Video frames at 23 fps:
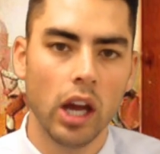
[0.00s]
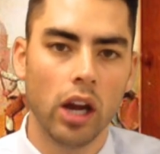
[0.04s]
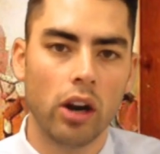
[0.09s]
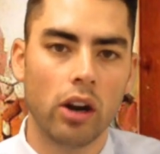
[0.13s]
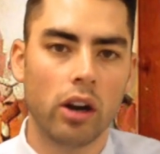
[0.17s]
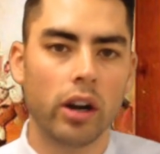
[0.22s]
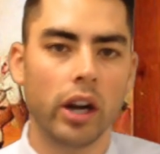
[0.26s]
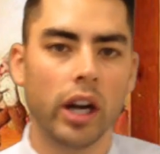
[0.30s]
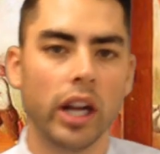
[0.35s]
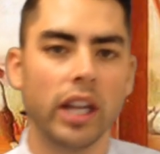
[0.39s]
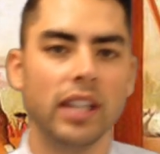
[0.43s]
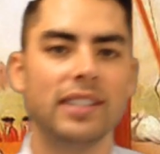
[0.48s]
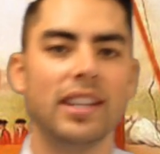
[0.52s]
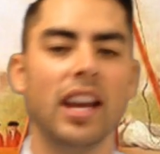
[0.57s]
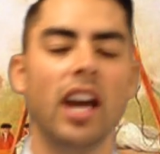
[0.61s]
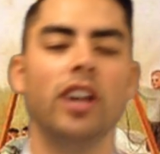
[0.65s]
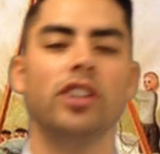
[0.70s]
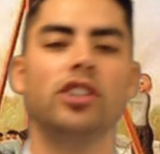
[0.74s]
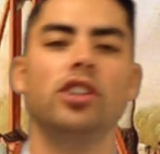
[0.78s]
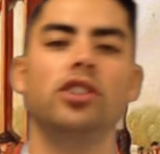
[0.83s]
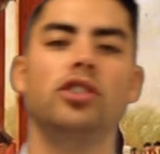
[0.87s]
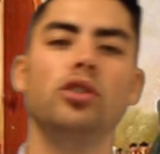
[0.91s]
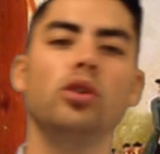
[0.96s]
All right,
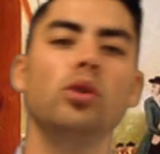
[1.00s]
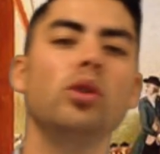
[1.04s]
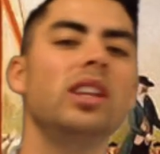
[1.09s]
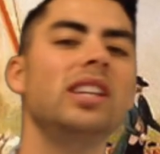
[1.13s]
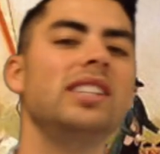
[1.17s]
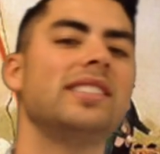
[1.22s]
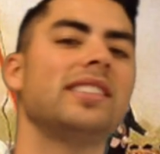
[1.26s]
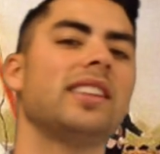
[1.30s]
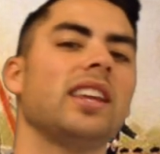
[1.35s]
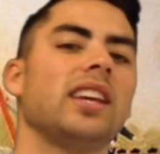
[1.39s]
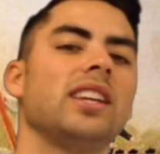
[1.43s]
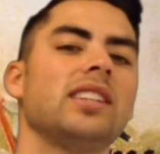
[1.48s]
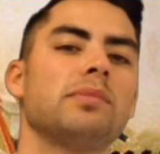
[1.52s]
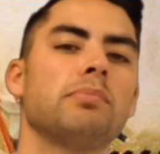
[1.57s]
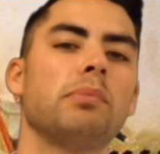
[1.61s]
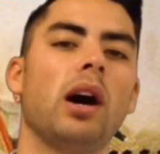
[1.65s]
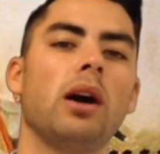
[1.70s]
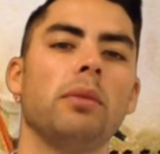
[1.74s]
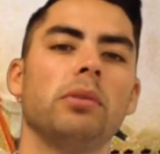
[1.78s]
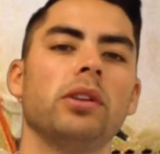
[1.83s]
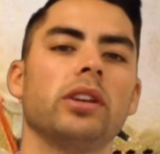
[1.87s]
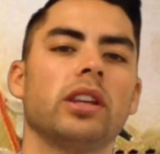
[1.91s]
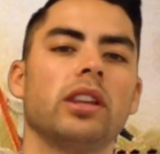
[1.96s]
to do these things
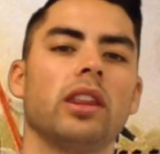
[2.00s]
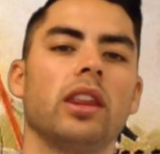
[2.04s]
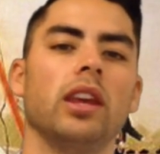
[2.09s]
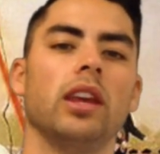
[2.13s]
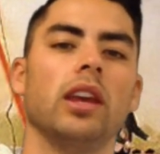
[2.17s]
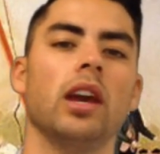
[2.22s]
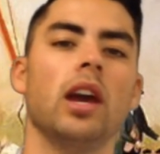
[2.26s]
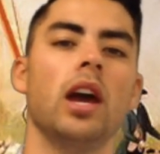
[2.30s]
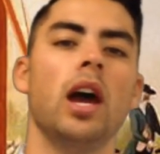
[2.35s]
publicly.